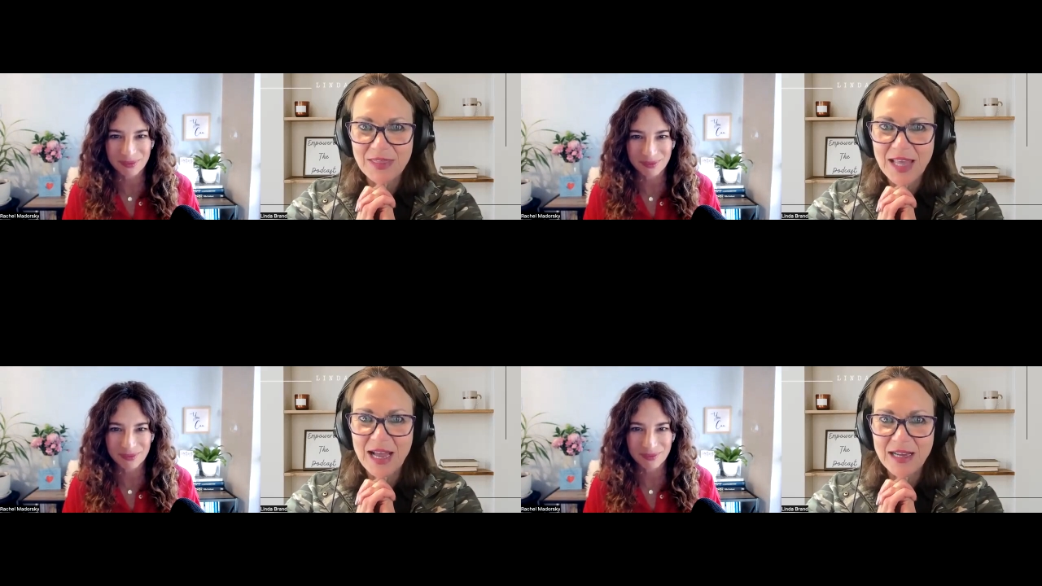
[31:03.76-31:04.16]

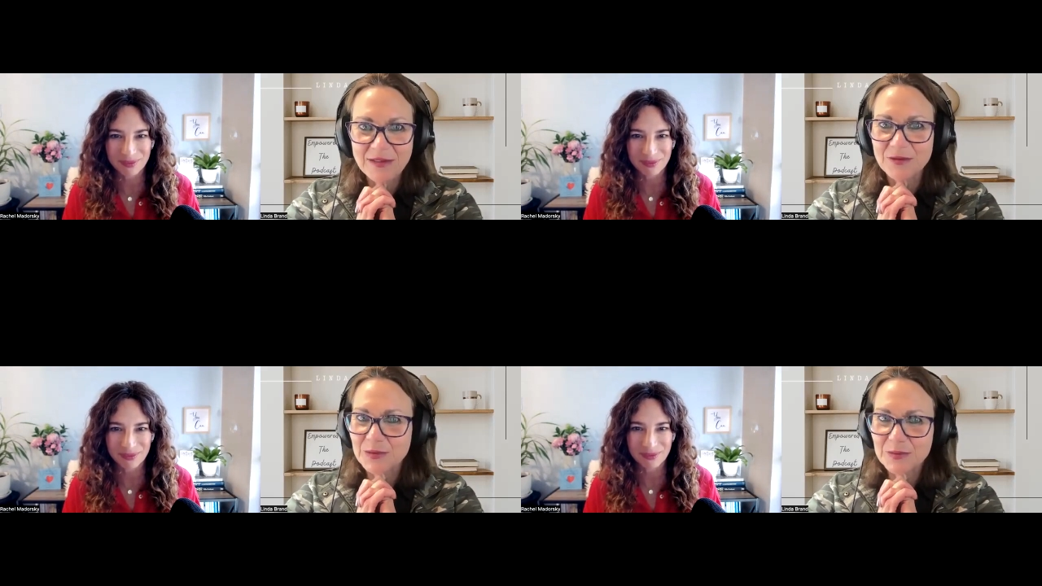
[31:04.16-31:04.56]
Speaker 1: Like
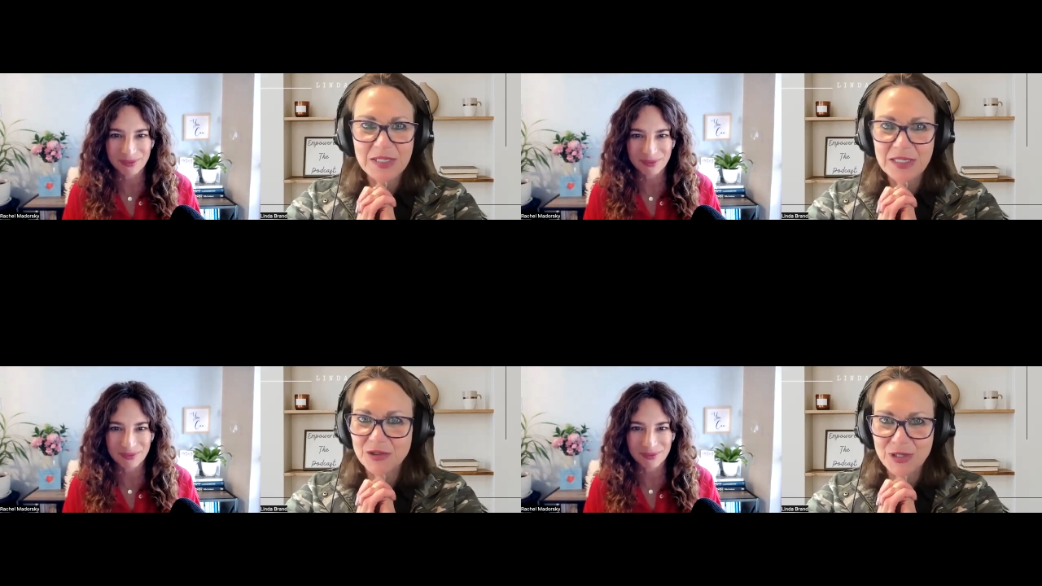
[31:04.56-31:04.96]
that
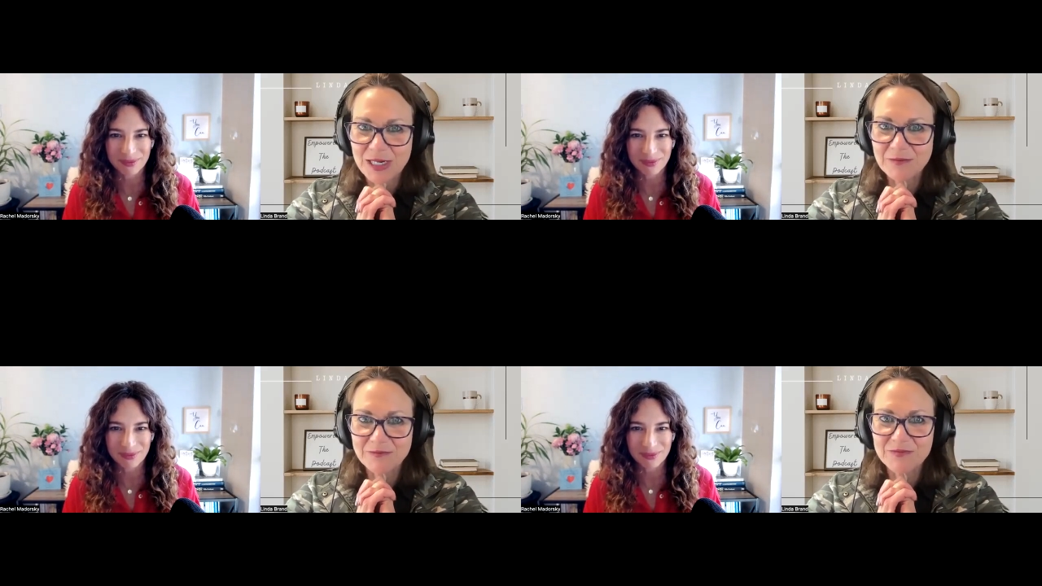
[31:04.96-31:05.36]
would be a
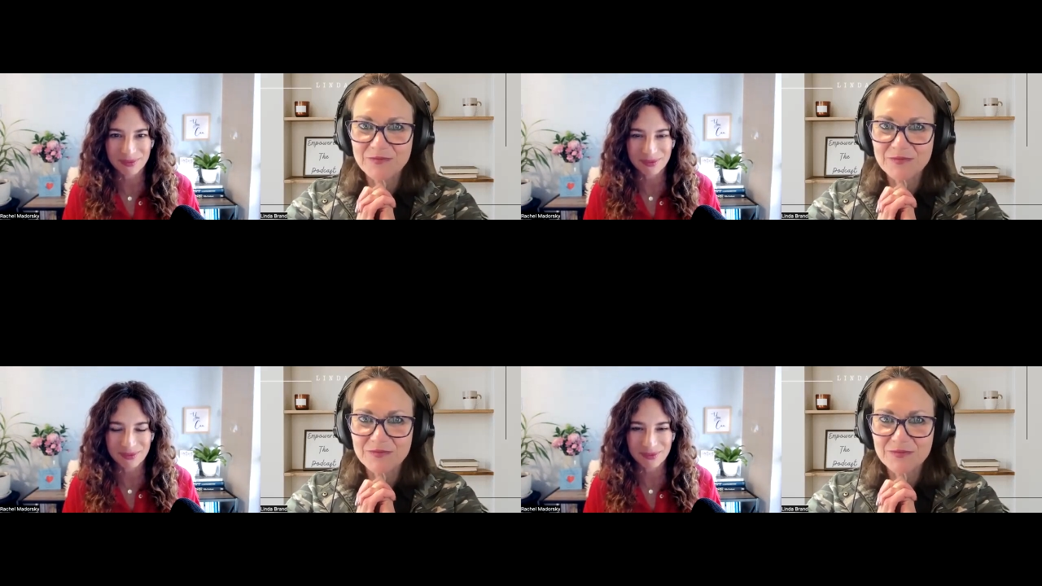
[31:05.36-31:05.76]
dream.
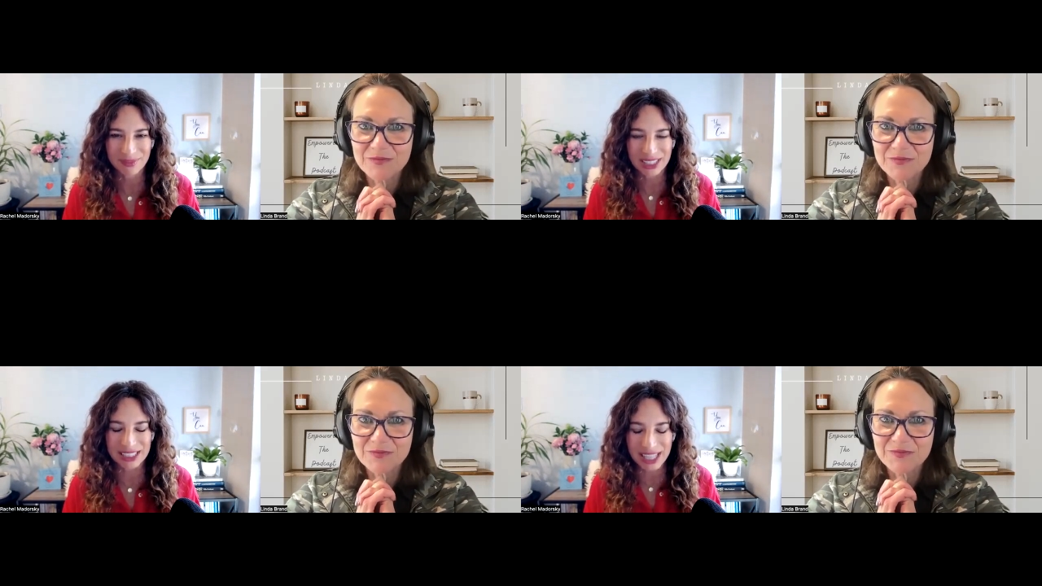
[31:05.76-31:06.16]

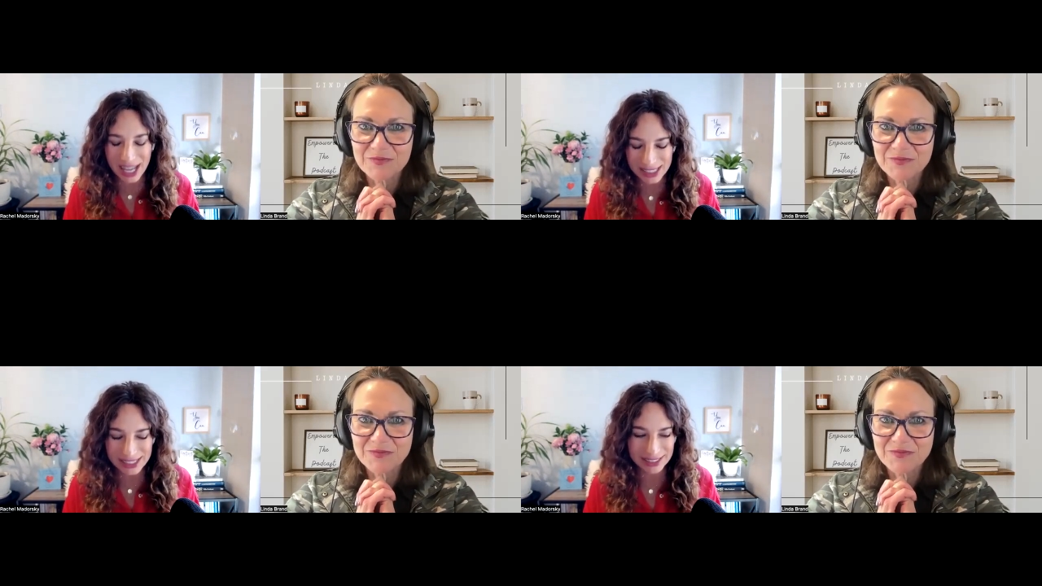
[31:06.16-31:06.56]

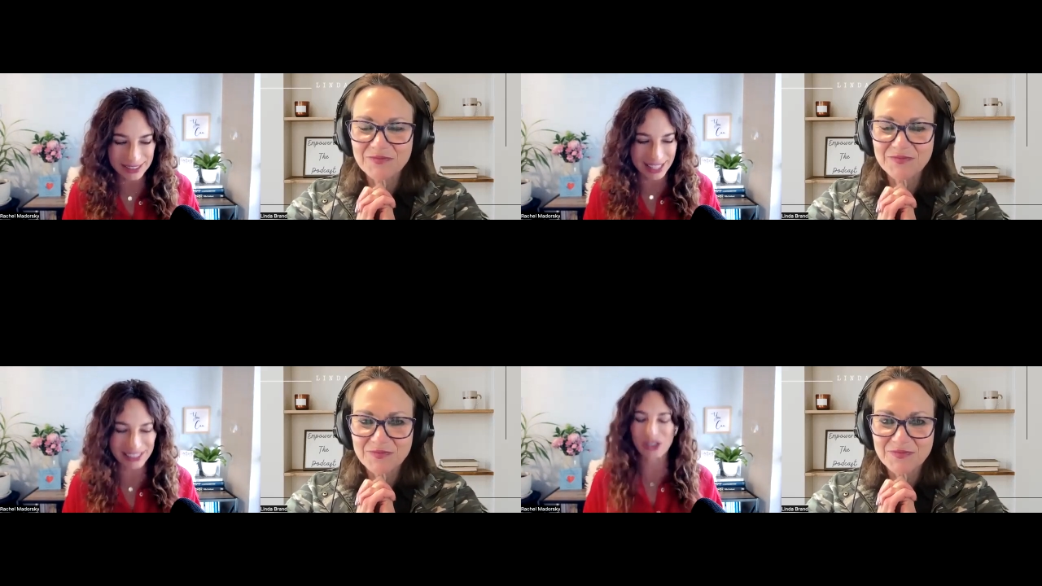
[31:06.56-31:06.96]
Speaker 2: Yes,
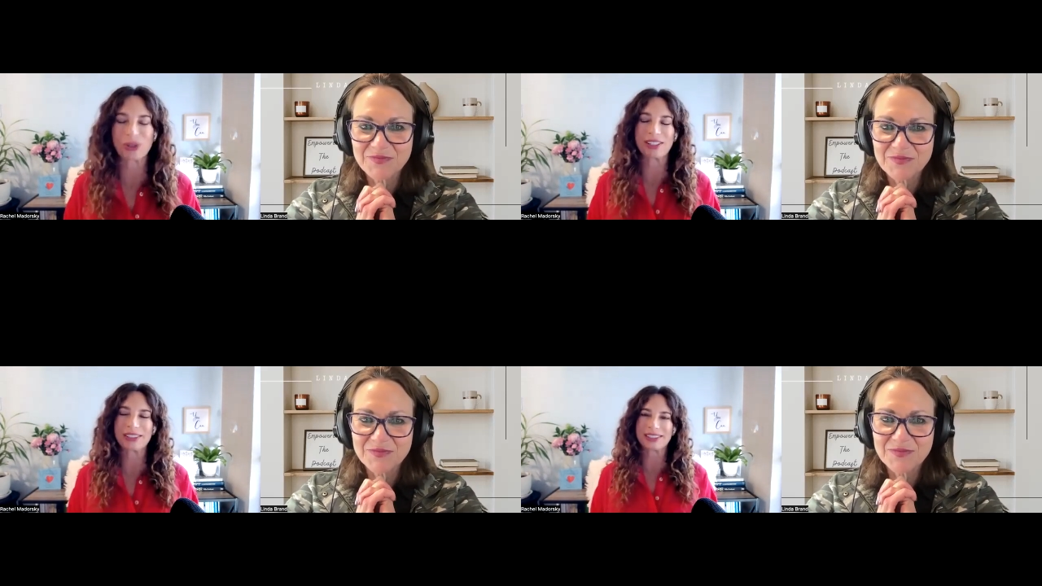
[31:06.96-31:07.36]
that's
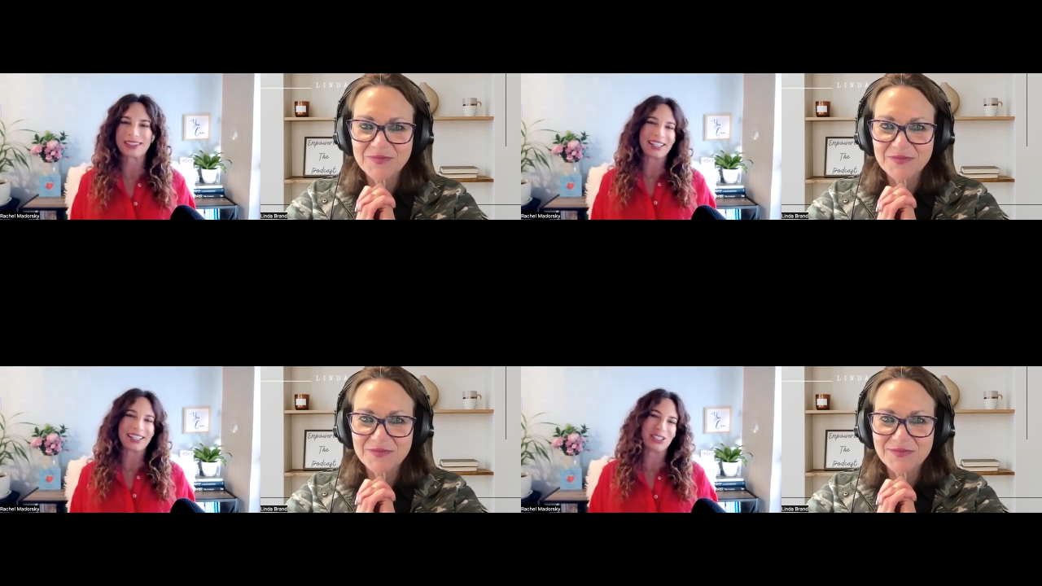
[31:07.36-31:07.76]
yours.
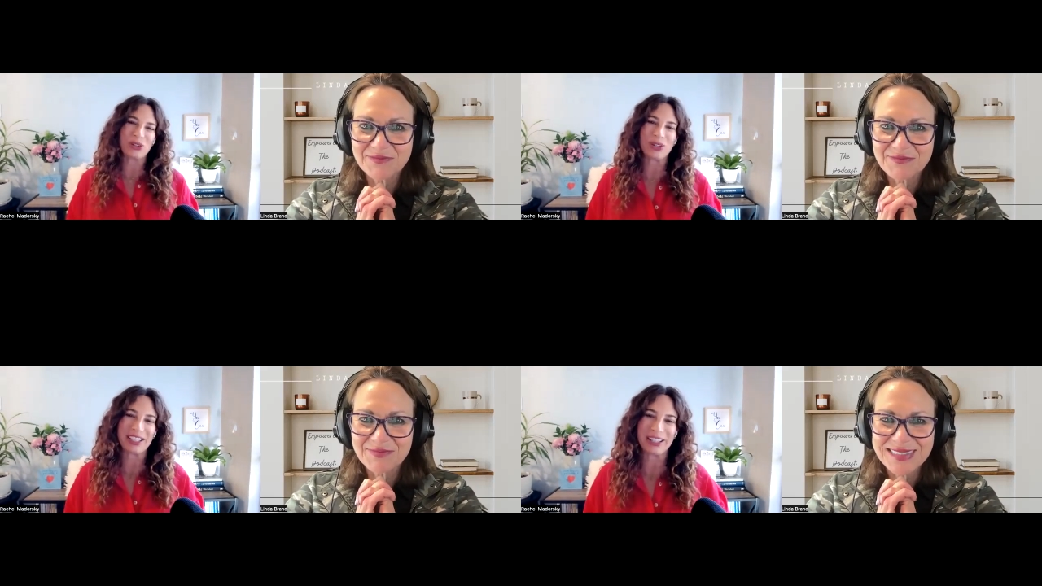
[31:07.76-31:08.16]
That is
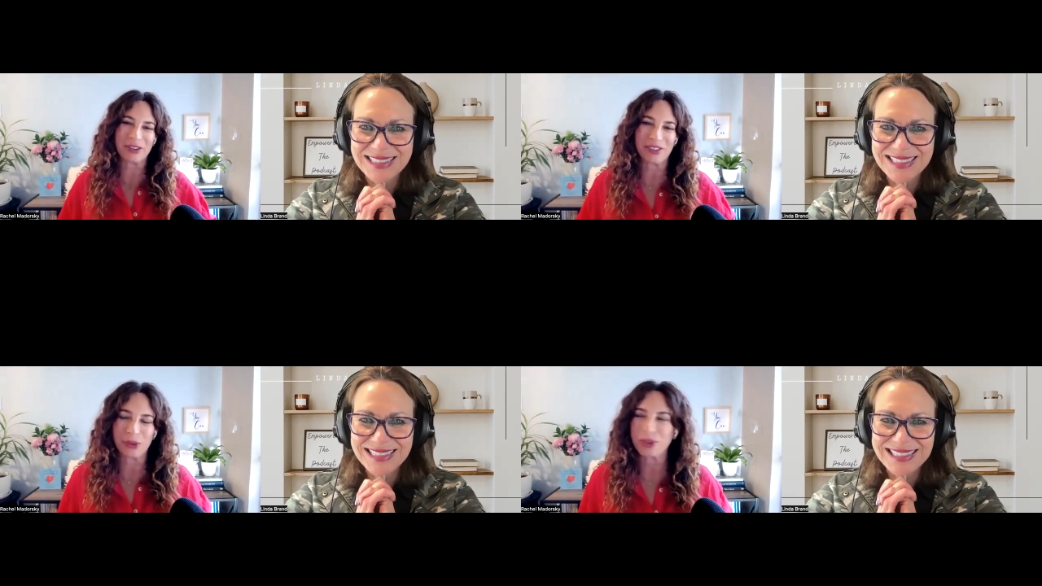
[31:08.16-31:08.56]
totally
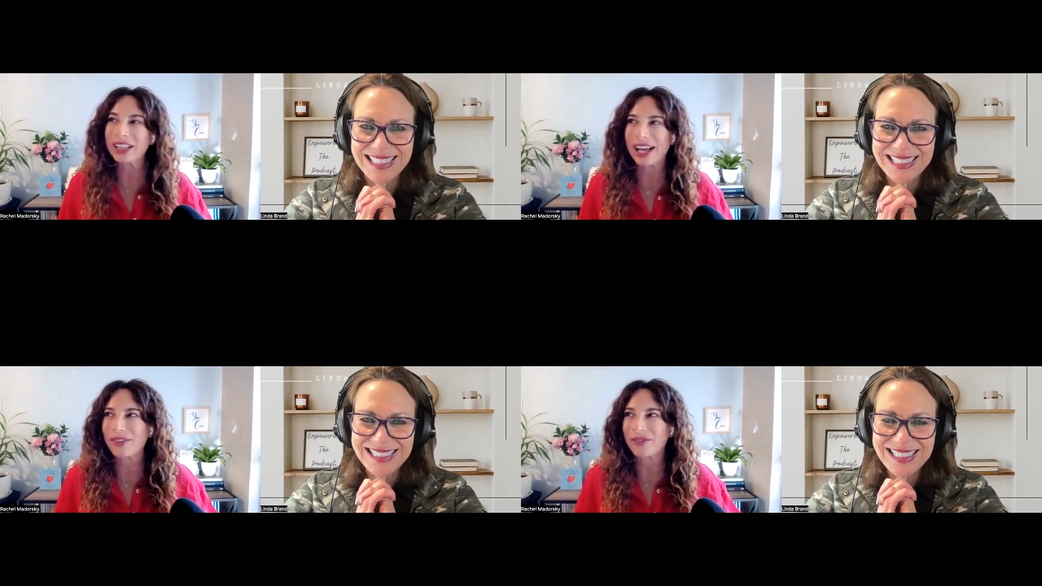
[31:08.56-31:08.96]
there for you. We laugh